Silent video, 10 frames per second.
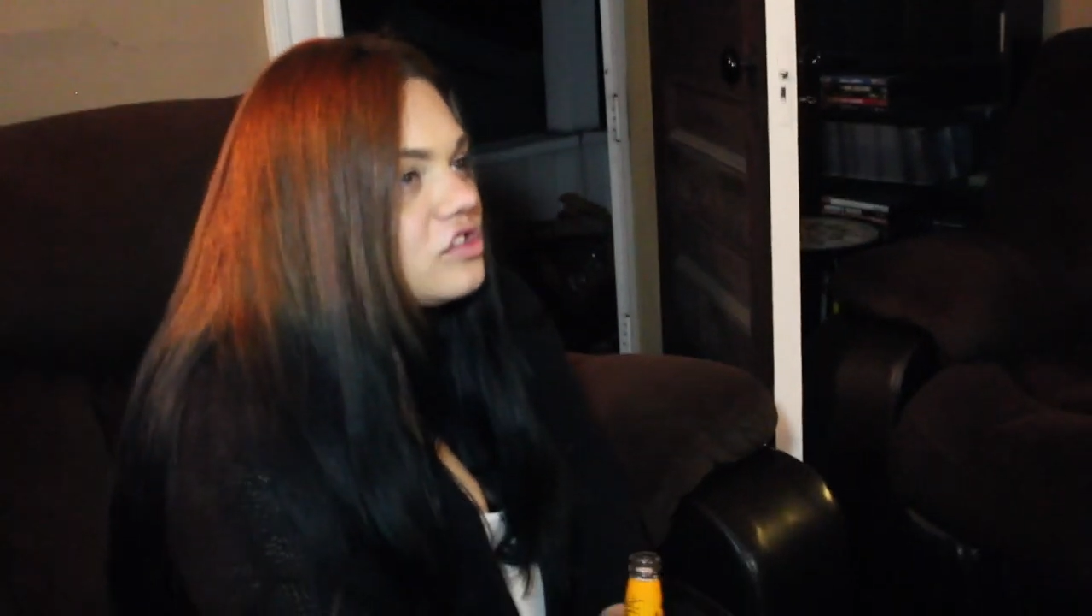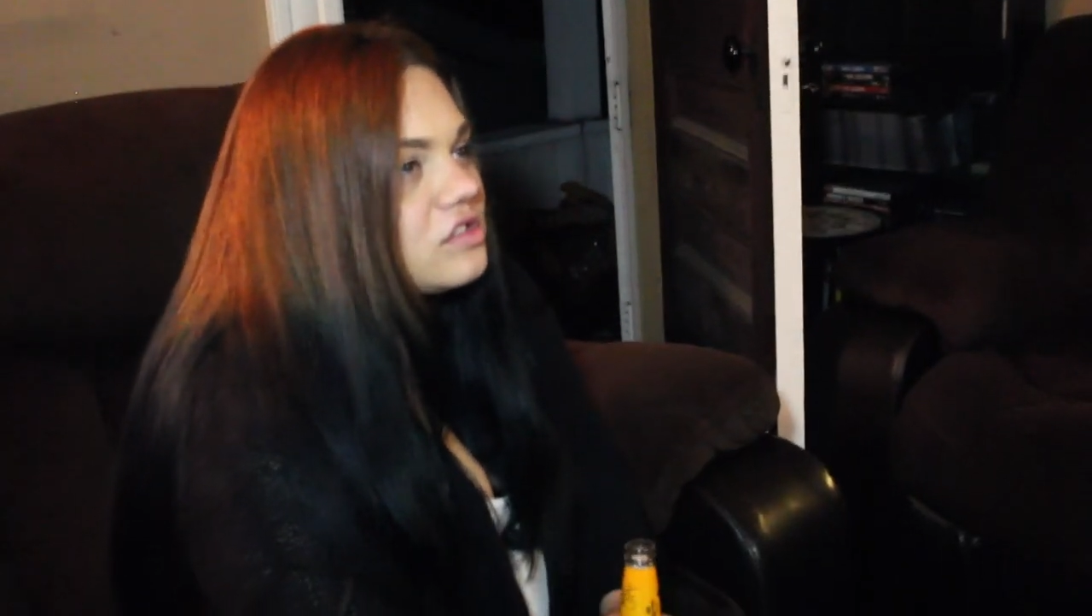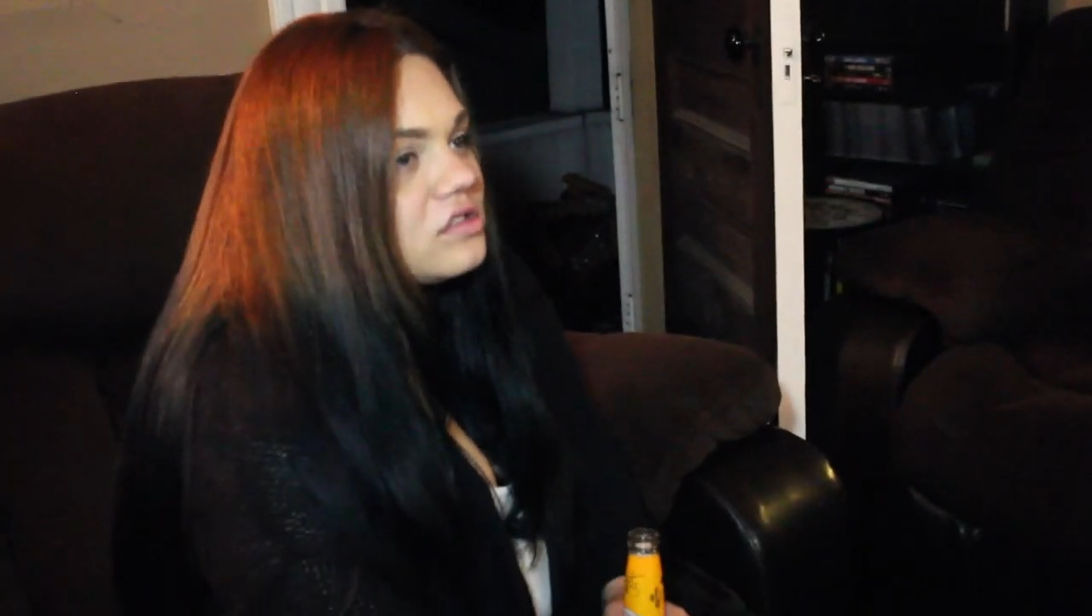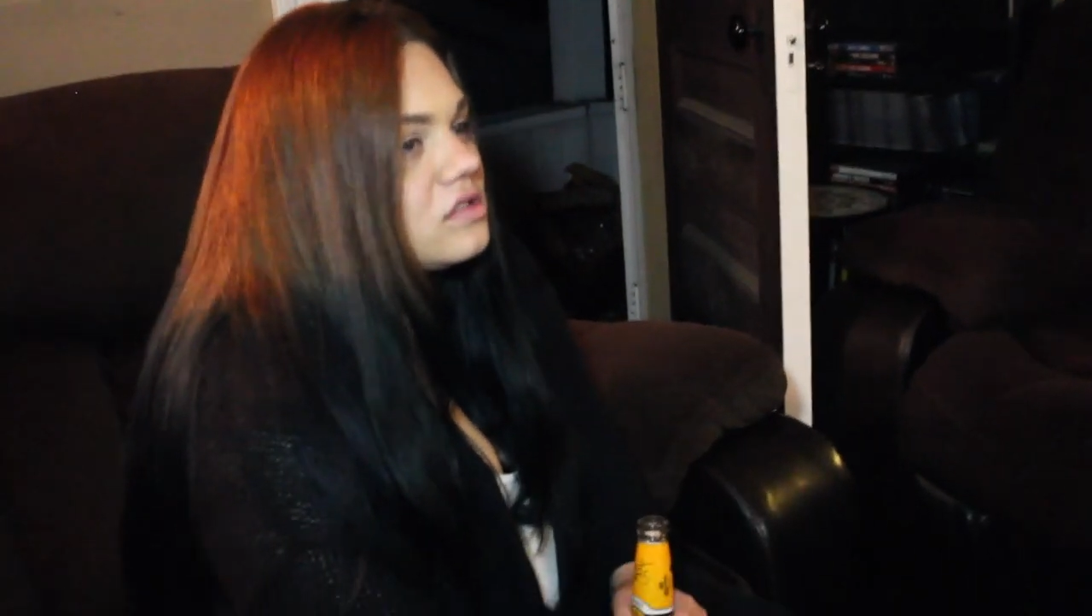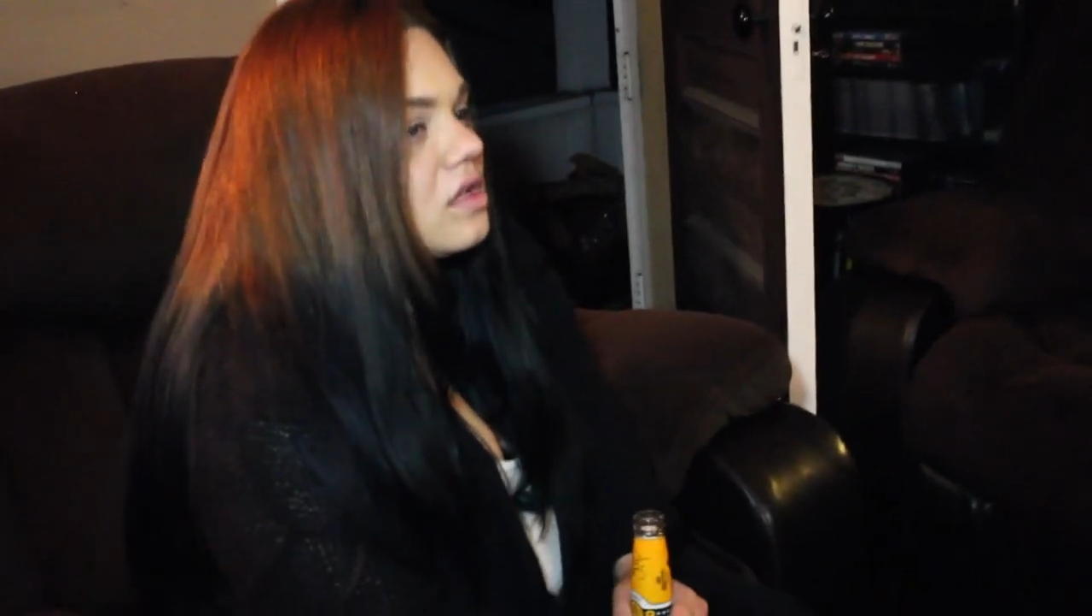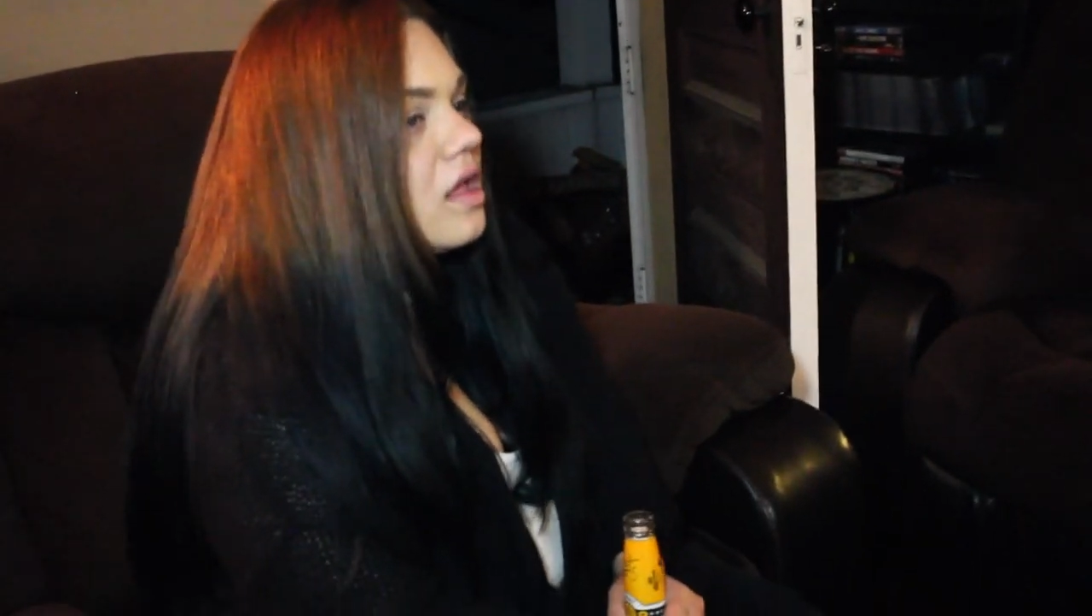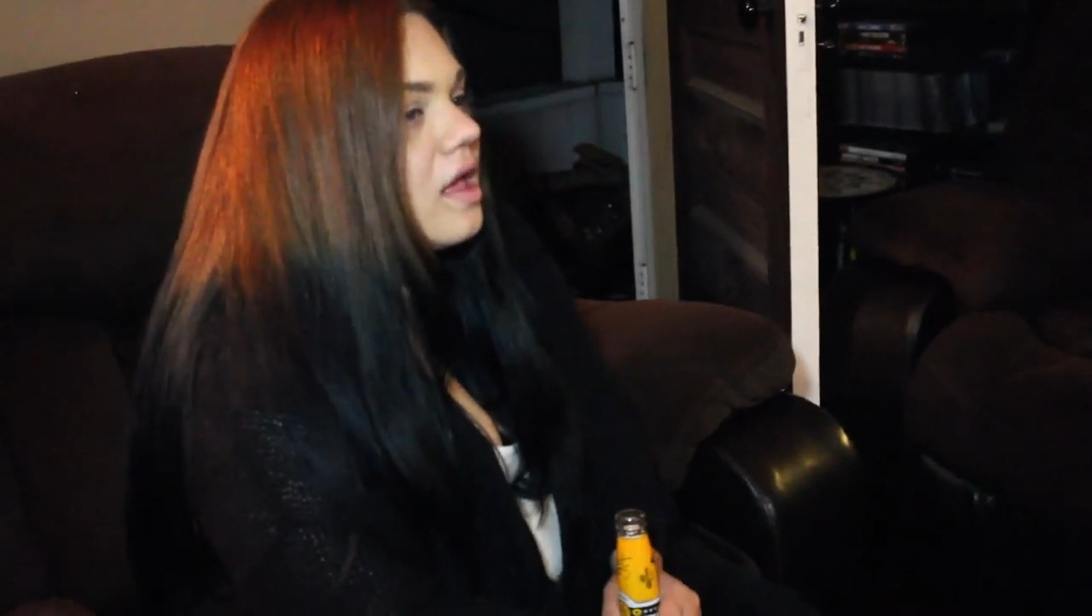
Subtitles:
just